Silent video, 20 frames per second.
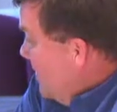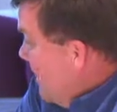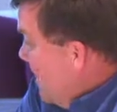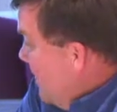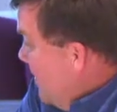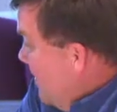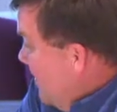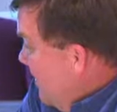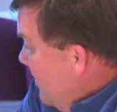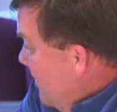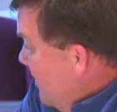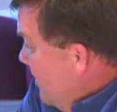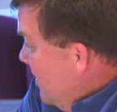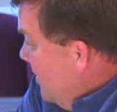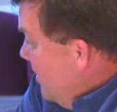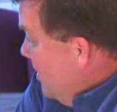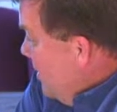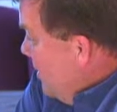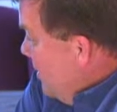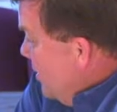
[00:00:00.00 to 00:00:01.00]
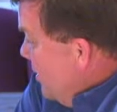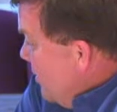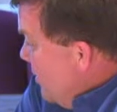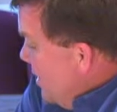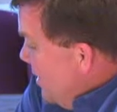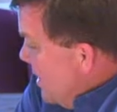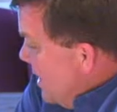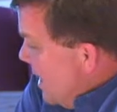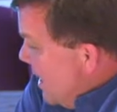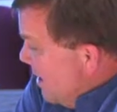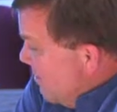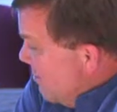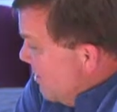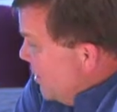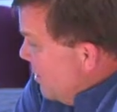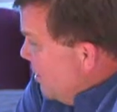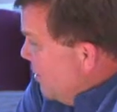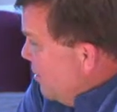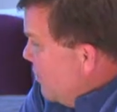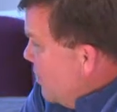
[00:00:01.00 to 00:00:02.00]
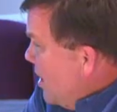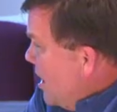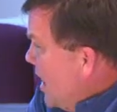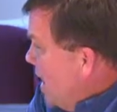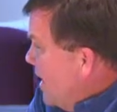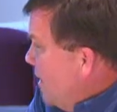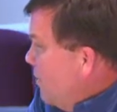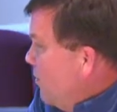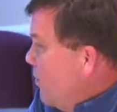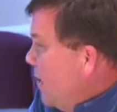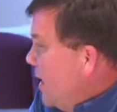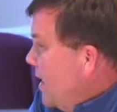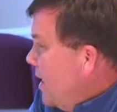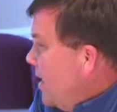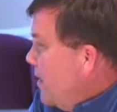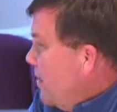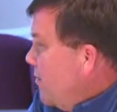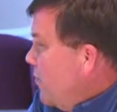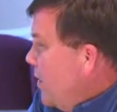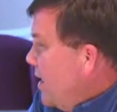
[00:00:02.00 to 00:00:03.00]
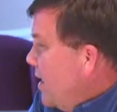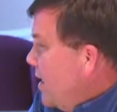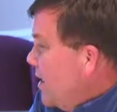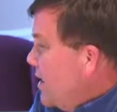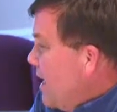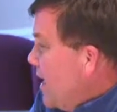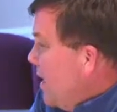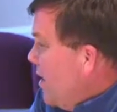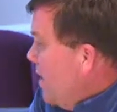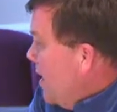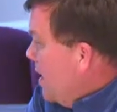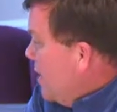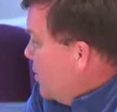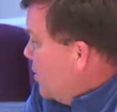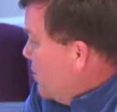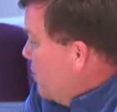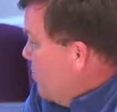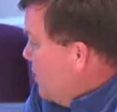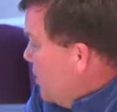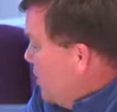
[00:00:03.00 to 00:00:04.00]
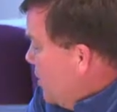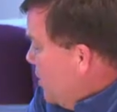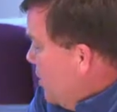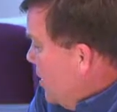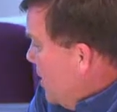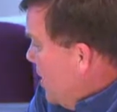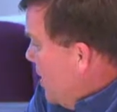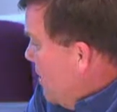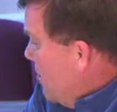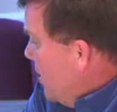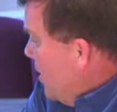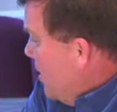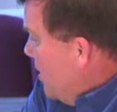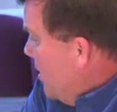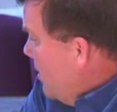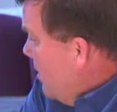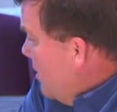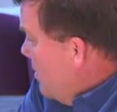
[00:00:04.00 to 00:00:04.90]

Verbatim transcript: Huh? Yeah, but you know, God, we can we can take God's position, can't we?